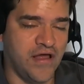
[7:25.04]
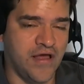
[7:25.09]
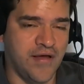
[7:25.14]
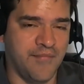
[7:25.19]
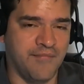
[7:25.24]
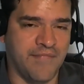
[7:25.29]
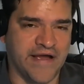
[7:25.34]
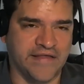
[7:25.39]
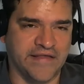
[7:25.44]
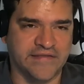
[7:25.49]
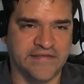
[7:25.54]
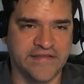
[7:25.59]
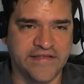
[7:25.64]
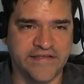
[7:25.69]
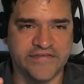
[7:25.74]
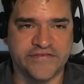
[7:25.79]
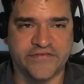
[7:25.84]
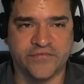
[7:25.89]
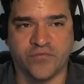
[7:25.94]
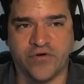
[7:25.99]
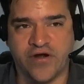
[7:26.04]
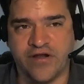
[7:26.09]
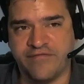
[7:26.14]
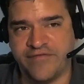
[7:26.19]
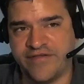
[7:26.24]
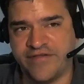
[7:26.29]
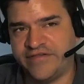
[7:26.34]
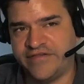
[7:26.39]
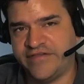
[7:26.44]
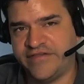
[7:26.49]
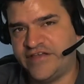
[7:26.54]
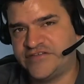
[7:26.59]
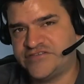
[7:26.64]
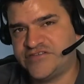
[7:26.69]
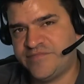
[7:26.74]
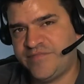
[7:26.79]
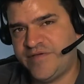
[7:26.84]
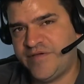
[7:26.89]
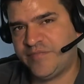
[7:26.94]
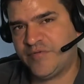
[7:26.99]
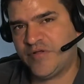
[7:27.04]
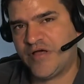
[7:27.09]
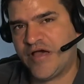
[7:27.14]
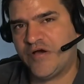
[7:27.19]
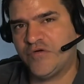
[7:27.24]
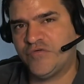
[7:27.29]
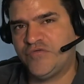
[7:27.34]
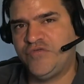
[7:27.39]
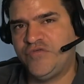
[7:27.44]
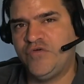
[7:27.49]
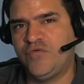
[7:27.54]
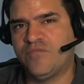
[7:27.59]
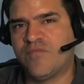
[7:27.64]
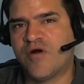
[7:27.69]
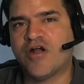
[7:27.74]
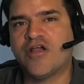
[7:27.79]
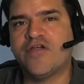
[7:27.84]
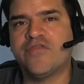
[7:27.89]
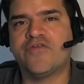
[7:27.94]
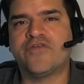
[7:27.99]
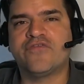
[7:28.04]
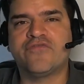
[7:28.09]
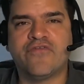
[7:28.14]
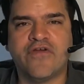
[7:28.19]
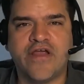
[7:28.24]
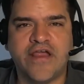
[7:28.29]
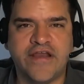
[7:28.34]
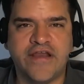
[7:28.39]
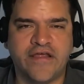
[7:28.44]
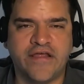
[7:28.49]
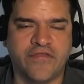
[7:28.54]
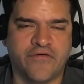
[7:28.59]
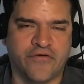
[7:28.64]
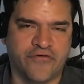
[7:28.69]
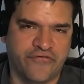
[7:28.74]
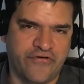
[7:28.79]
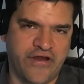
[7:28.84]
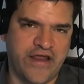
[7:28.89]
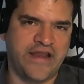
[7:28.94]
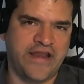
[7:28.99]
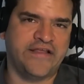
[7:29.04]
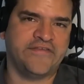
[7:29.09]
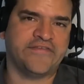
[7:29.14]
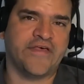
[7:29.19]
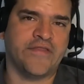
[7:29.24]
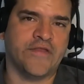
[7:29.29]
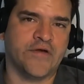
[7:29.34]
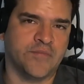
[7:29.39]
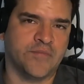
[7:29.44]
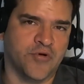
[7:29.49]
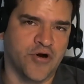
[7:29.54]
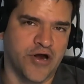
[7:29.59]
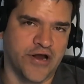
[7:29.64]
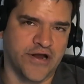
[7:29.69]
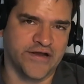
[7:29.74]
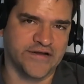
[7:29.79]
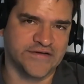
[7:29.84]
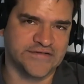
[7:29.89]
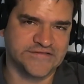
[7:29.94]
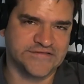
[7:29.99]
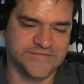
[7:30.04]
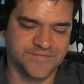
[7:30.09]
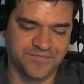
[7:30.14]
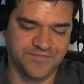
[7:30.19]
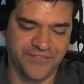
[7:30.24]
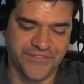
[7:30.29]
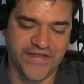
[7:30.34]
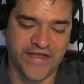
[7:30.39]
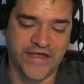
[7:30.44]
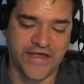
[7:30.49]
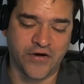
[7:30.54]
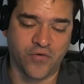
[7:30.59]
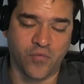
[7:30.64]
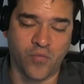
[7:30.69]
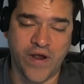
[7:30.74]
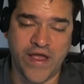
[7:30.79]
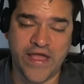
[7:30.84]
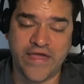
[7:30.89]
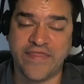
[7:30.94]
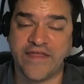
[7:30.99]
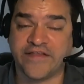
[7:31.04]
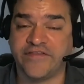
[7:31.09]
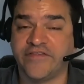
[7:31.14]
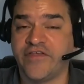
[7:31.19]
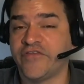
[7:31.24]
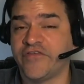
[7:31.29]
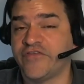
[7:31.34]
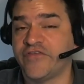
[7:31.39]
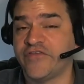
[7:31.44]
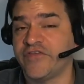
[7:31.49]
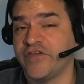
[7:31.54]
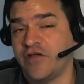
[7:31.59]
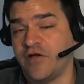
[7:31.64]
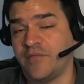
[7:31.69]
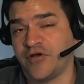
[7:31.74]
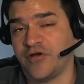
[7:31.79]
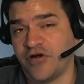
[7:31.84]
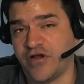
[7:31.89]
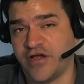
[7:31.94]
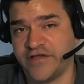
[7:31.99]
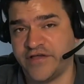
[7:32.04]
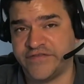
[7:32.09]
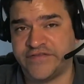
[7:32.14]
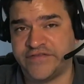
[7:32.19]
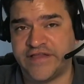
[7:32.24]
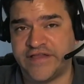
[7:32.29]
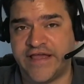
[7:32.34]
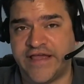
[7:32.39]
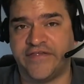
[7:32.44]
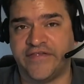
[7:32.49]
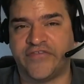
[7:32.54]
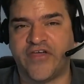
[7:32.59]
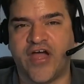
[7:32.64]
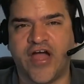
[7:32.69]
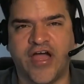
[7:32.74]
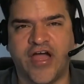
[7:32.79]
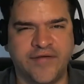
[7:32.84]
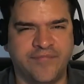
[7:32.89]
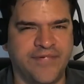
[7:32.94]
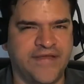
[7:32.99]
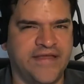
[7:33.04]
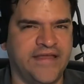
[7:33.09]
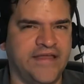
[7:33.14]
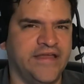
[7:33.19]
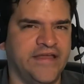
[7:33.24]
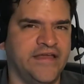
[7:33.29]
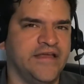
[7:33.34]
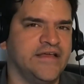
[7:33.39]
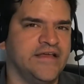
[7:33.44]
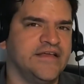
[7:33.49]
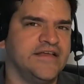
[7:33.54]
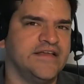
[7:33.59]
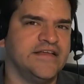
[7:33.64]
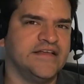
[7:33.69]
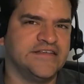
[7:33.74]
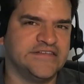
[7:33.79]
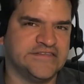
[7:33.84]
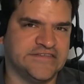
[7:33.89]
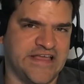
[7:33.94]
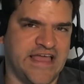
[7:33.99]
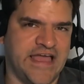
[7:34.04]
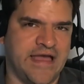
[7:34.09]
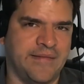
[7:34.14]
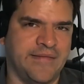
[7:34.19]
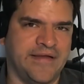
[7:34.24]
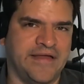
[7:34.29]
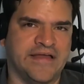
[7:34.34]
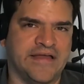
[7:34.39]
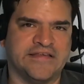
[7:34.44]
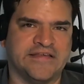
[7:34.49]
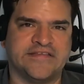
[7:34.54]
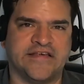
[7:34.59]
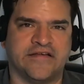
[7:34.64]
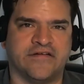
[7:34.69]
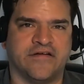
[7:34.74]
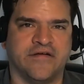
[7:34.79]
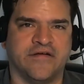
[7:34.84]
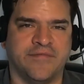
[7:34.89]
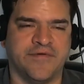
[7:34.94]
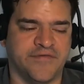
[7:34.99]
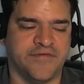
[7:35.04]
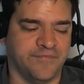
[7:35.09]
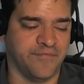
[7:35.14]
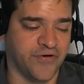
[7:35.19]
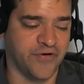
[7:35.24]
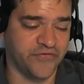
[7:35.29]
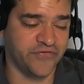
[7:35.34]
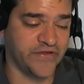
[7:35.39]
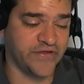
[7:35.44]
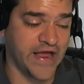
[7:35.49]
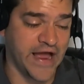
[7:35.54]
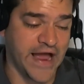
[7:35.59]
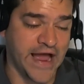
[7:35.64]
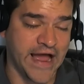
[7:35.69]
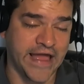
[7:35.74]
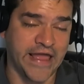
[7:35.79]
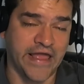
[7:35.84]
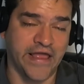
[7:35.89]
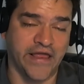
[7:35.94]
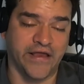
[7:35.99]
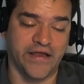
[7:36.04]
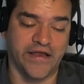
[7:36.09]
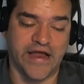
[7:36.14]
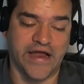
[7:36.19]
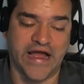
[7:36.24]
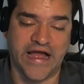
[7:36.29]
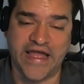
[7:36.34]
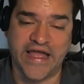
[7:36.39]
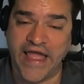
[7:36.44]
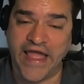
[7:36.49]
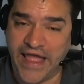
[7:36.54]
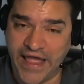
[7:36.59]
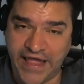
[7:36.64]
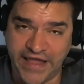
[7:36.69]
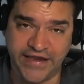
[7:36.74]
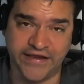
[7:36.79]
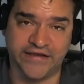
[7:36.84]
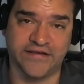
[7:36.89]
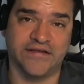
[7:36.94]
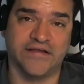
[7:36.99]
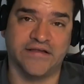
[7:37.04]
my list where I've been teaching people how to market their training, their trainings and their products in a way that doesn't come across as hypey, Scammy, etc. Because personally, I I hate